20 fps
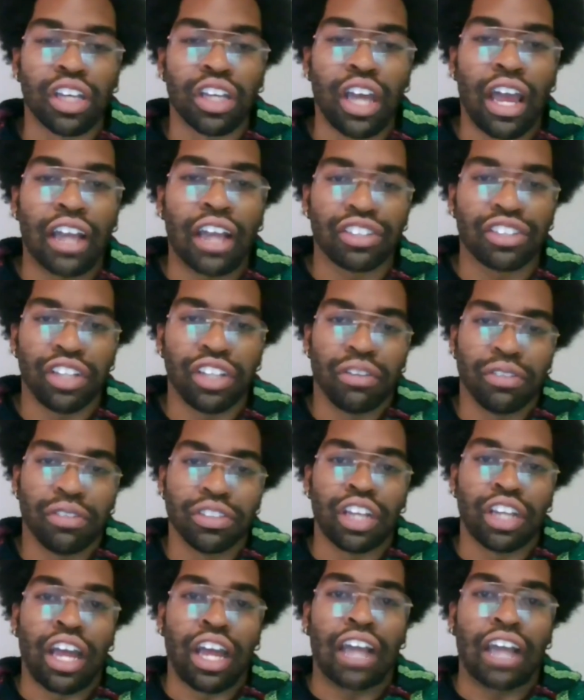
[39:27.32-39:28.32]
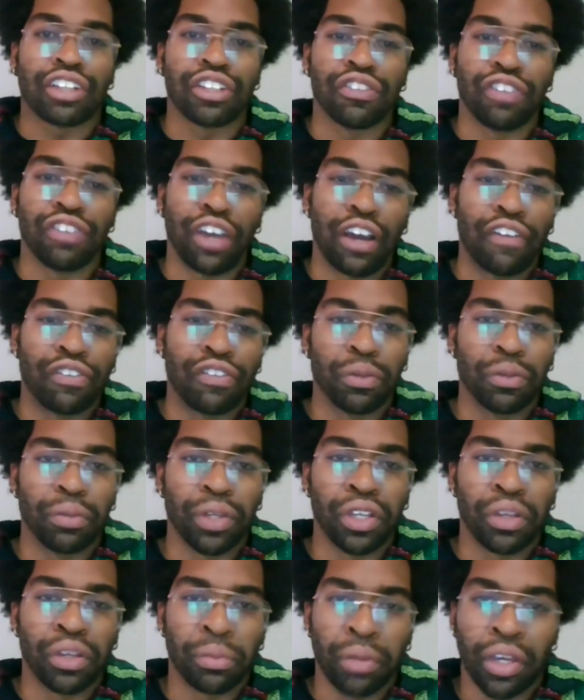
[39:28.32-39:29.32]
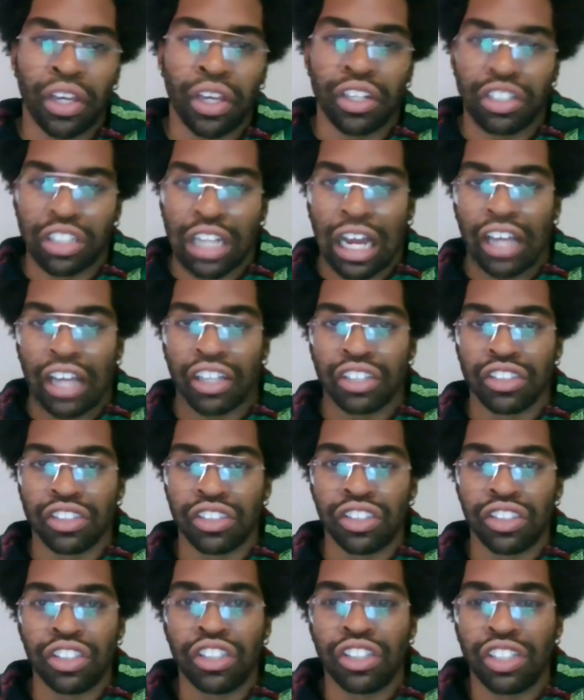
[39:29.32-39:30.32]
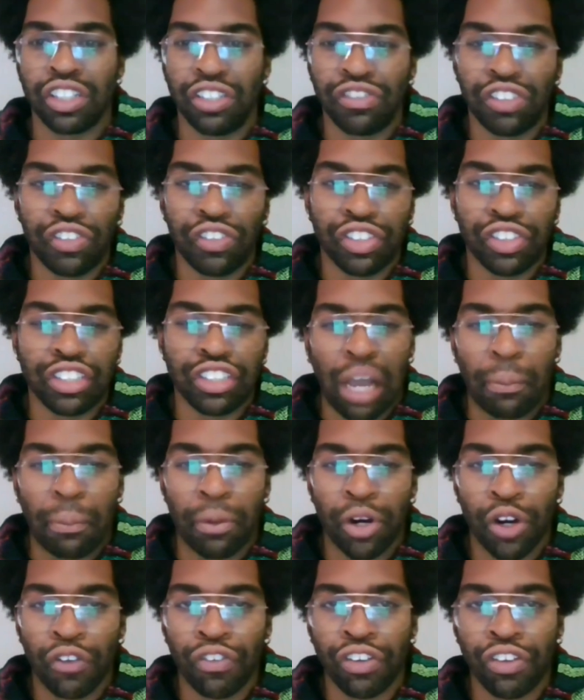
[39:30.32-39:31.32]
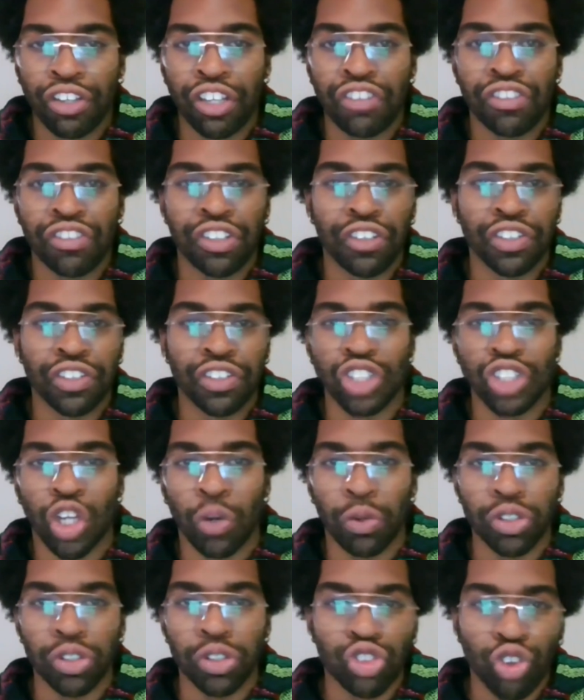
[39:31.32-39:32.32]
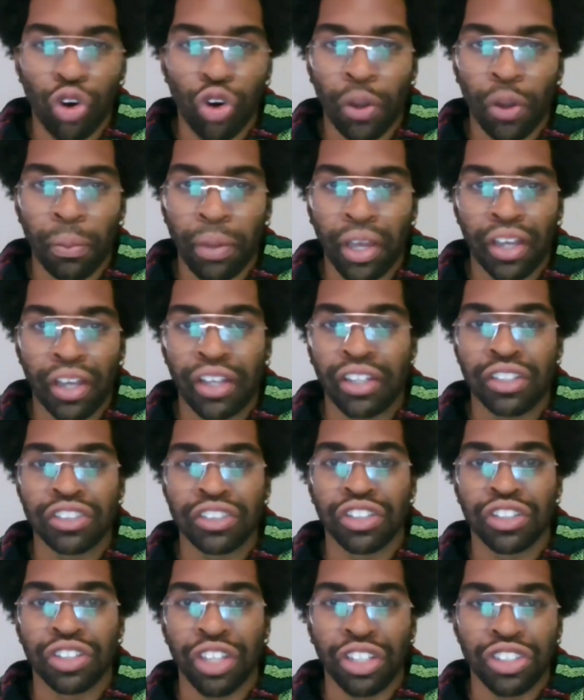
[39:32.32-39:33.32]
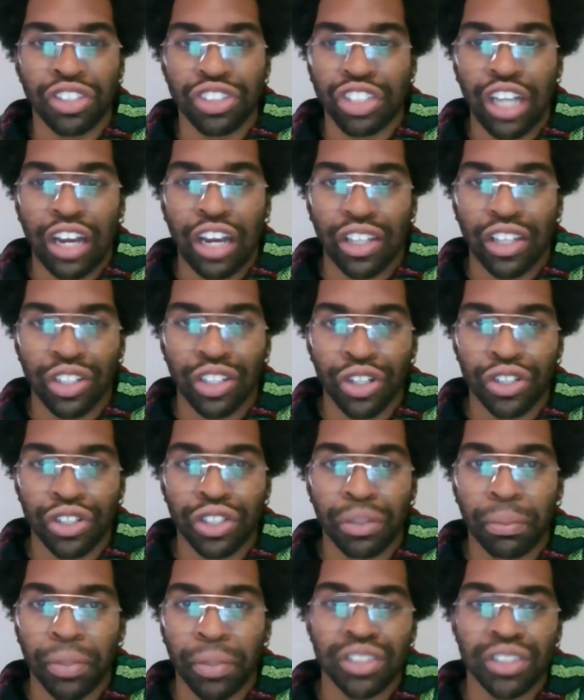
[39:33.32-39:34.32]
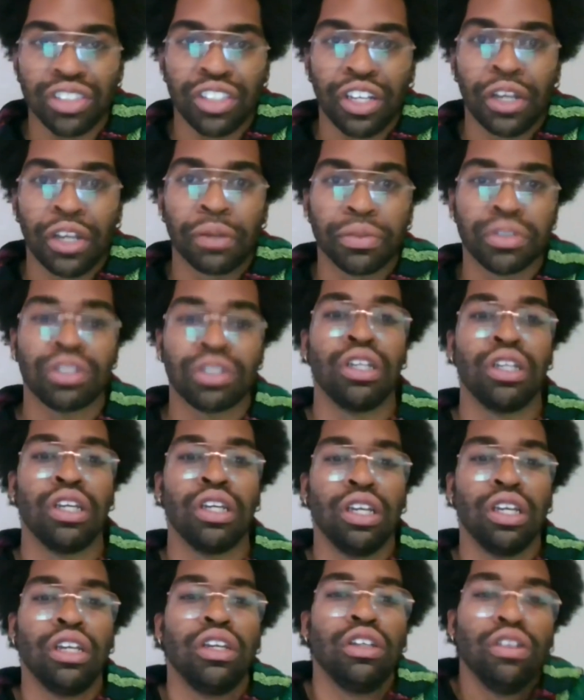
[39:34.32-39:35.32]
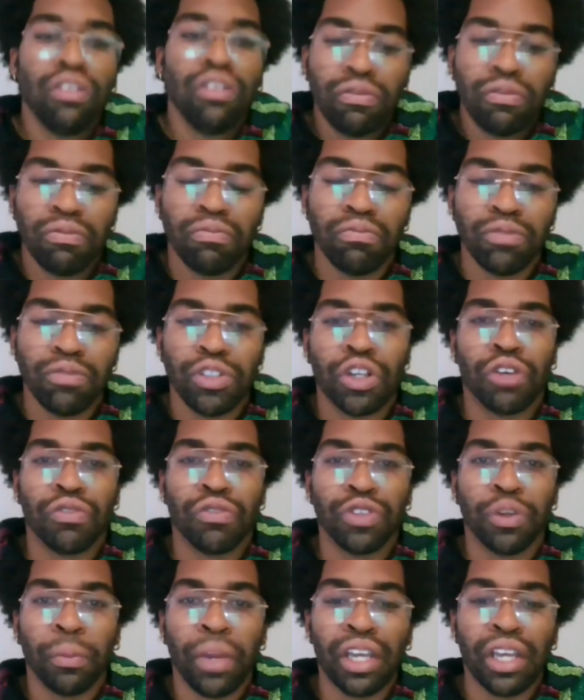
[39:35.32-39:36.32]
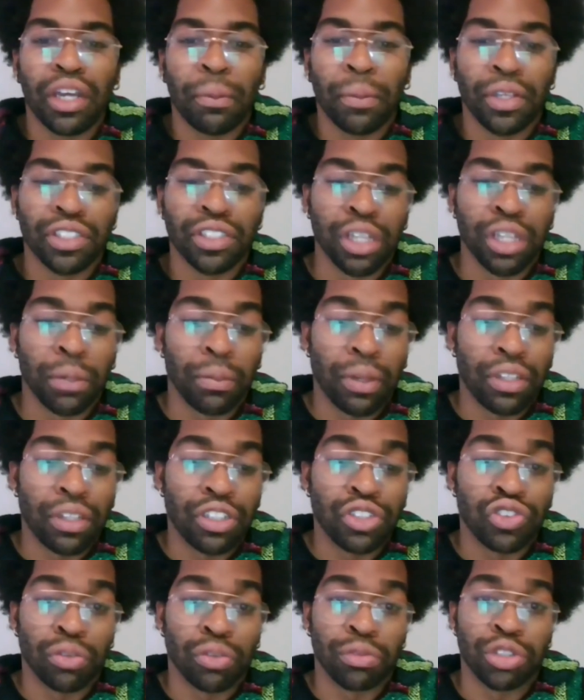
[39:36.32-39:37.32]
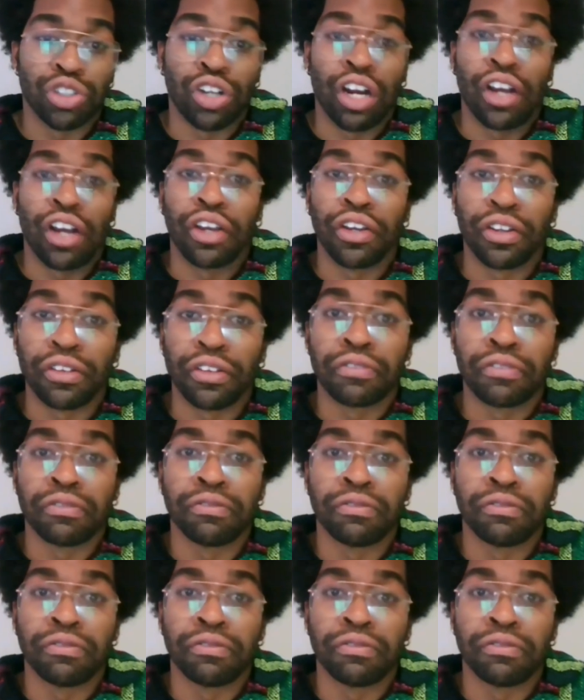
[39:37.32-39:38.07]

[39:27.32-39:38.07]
an active effort being made that I can see. And even if it's not perfect, even if there's always growing pains and things you gotta learn and missteps, you make a misstep at least from trying.